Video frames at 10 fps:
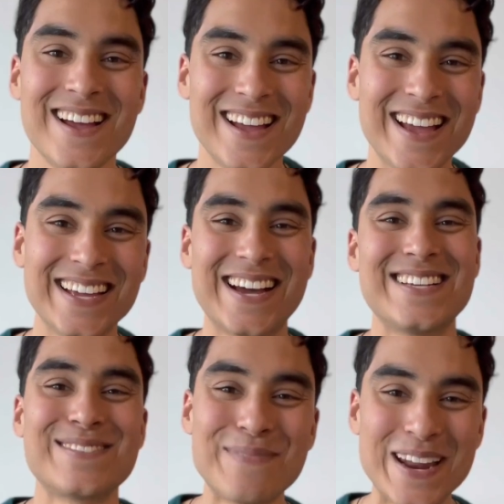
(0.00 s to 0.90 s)
Hey
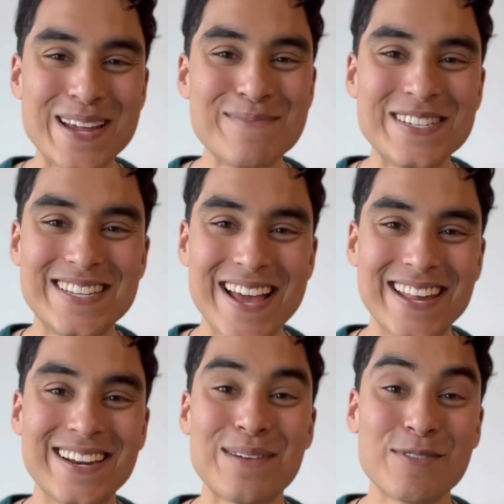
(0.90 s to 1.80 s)
guys, my name is
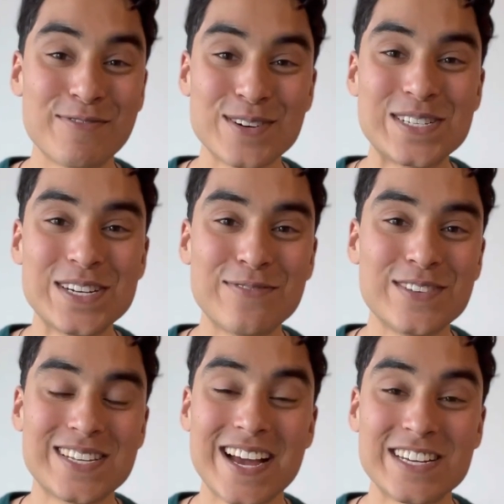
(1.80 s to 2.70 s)
Dan and I'm a first year
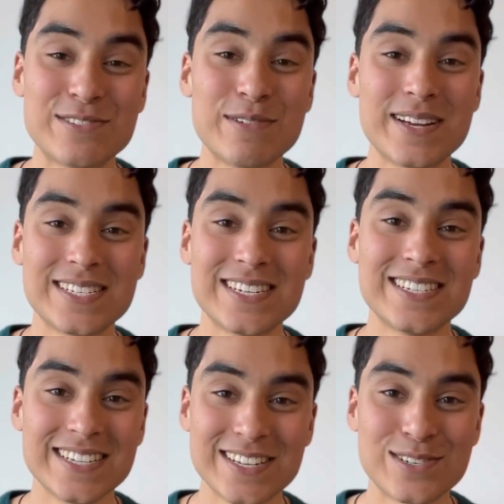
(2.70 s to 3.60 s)
physiatry
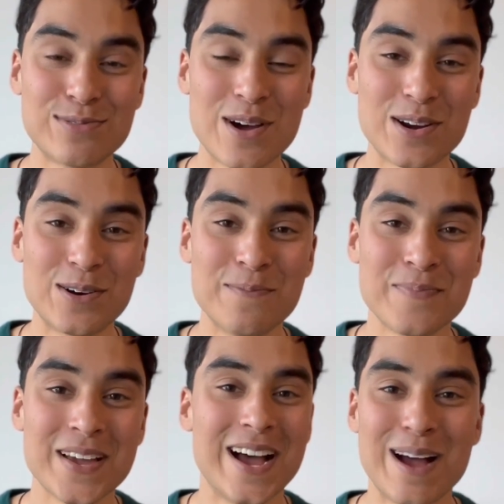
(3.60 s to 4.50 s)
resident in Toronto.
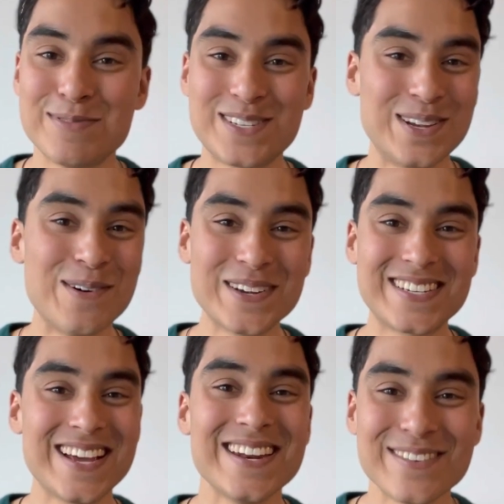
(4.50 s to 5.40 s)
I'm so
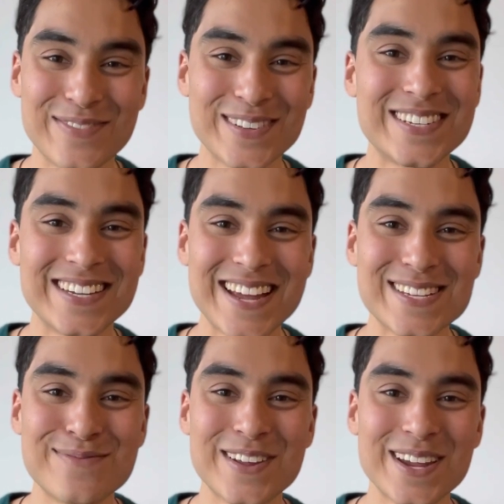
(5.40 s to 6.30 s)
excited for
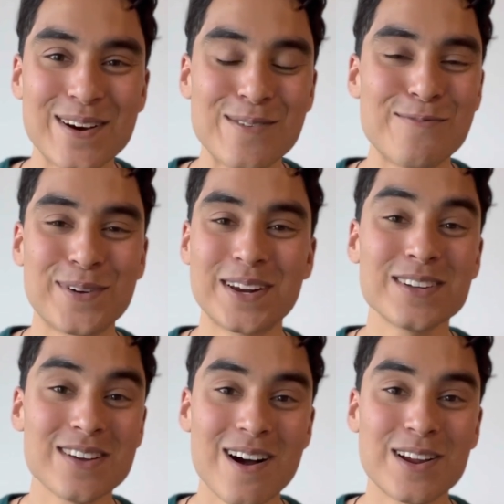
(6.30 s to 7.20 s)
today's video. We're going
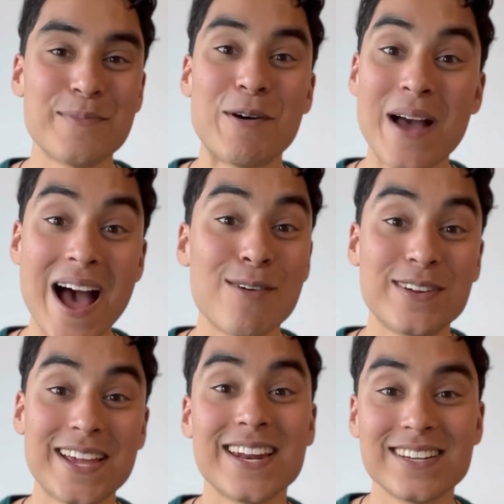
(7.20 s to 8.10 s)
to talk about how to
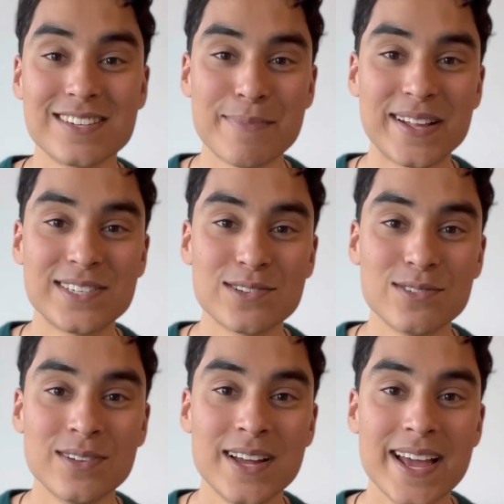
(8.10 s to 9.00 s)
get into med
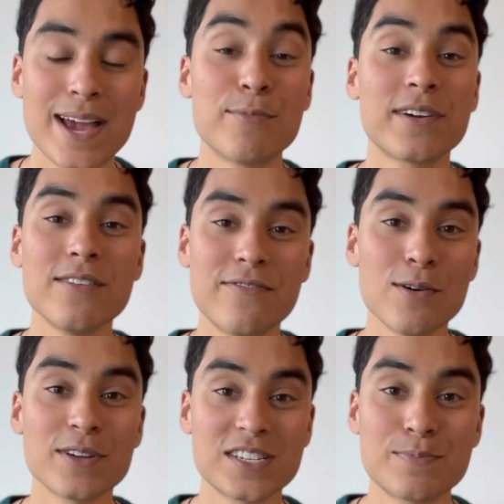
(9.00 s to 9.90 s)
school, and we're going to
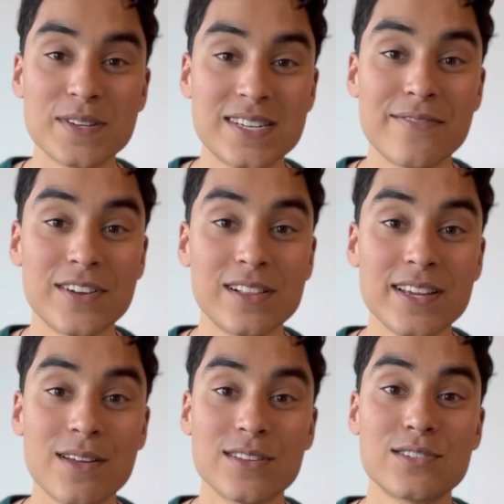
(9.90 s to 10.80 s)
focus specifically
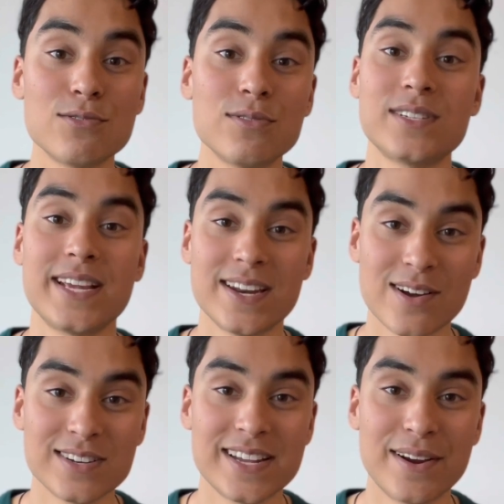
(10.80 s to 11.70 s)
on the schools in
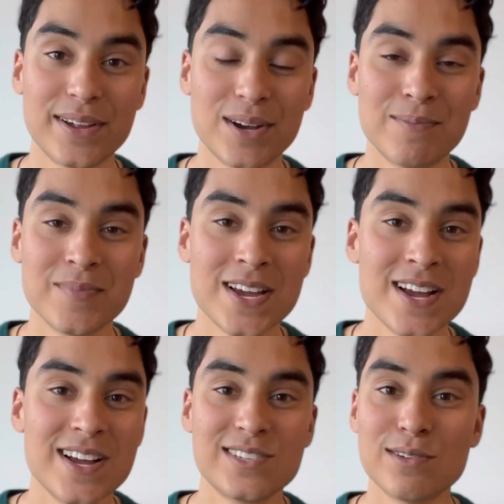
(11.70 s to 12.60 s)
Ontario.
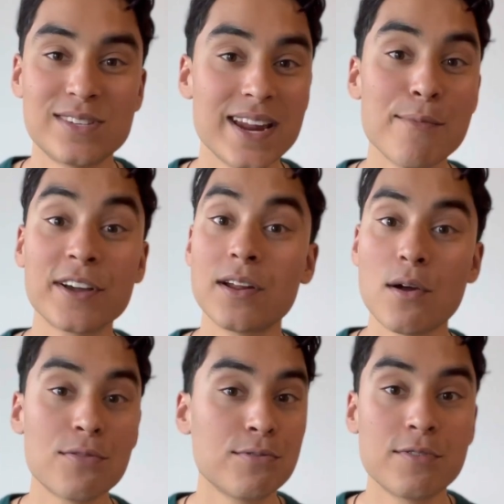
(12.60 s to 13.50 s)
So today we're going to
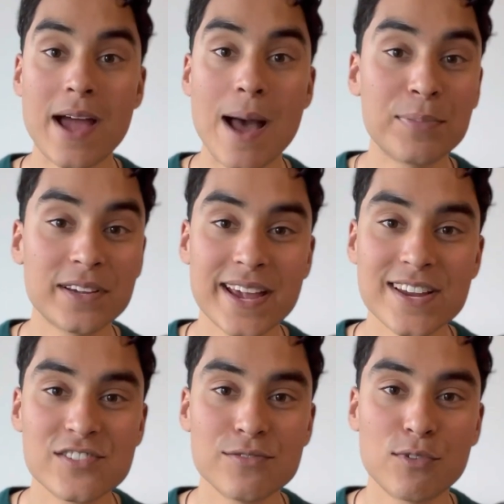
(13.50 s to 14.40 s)
go through their
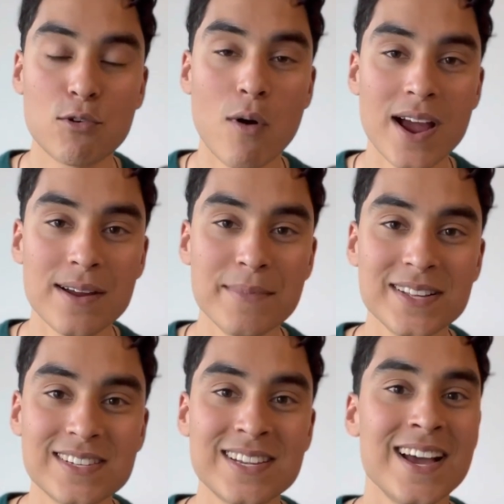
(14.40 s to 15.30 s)
application
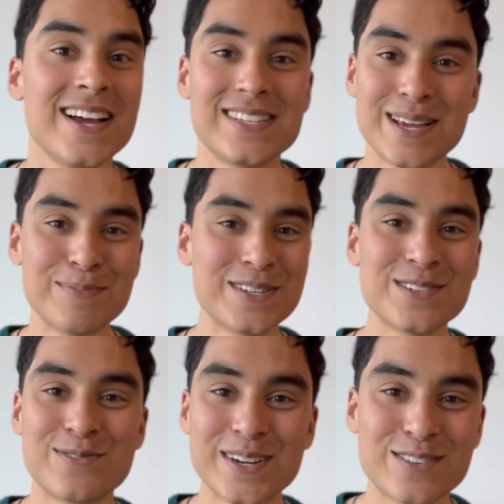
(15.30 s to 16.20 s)
requirements, tips and
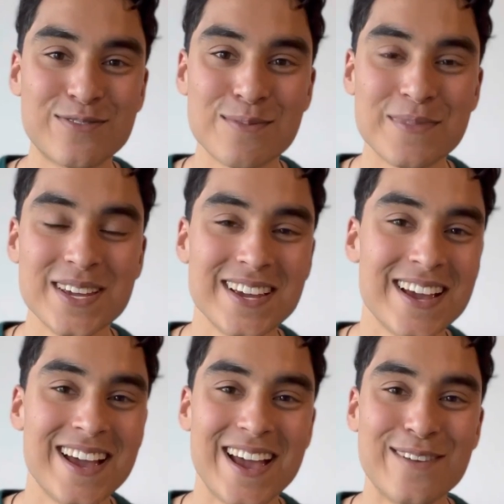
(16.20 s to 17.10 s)
tricks from me,
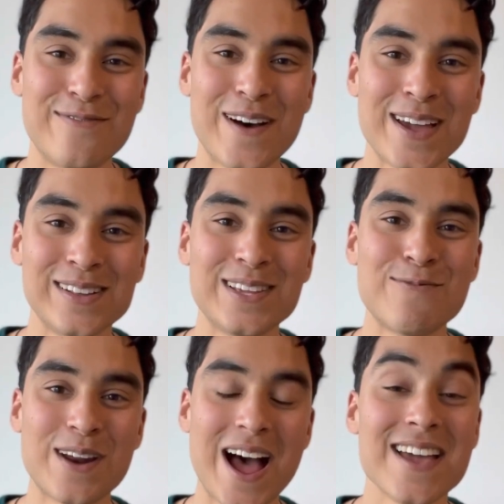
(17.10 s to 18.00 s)
and finally
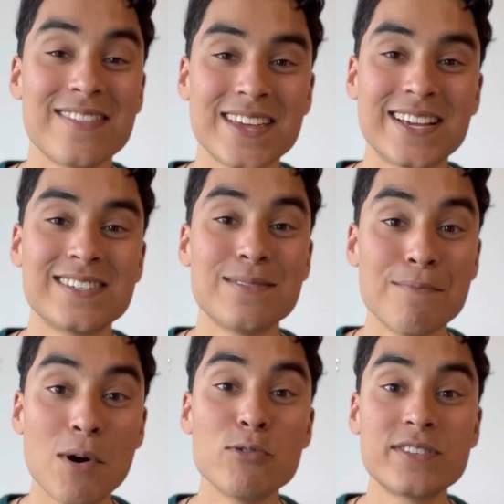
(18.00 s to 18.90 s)
what I think is the
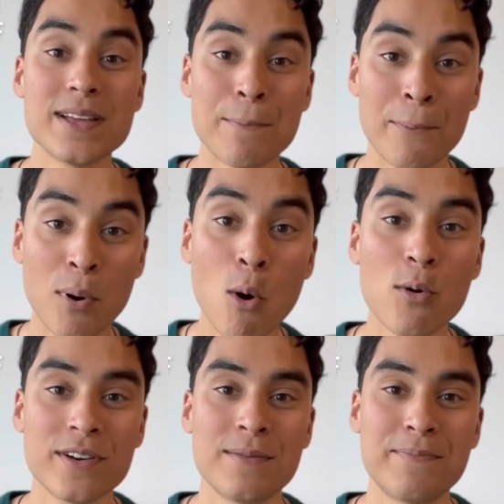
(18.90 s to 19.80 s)
most
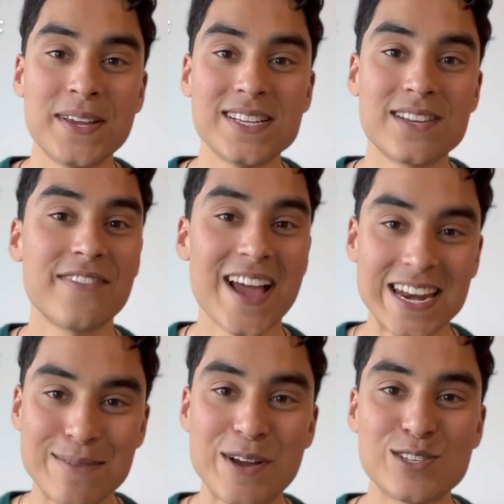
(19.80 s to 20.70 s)
important piece of
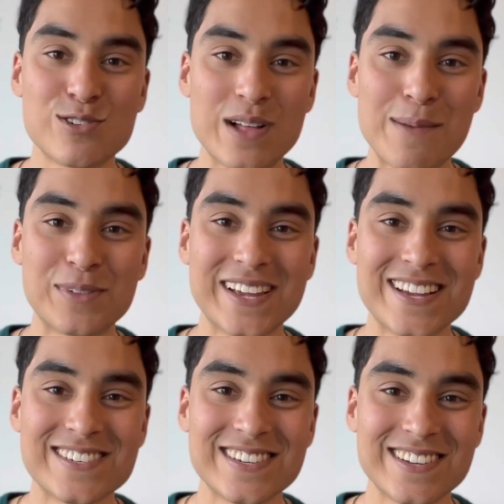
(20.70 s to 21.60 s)
any med school
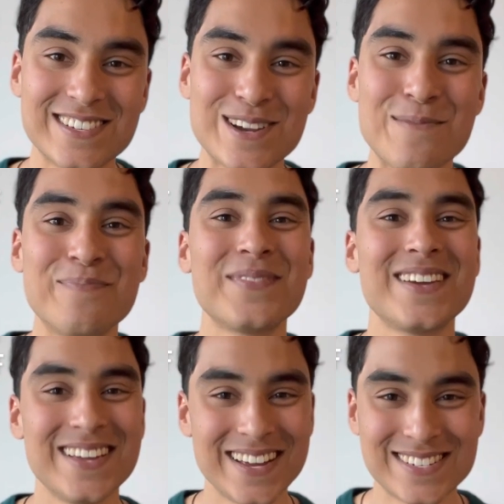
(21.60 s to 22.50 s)
application. So
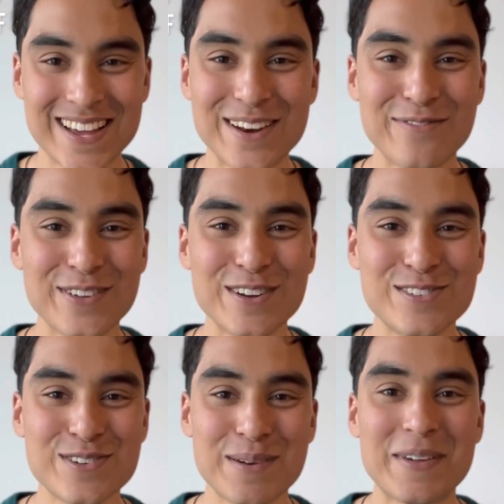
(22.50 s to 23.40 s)
excited for you to
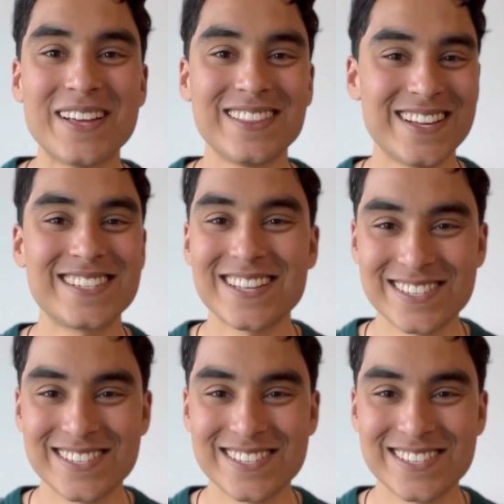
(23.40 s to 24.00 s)
join me. Let's get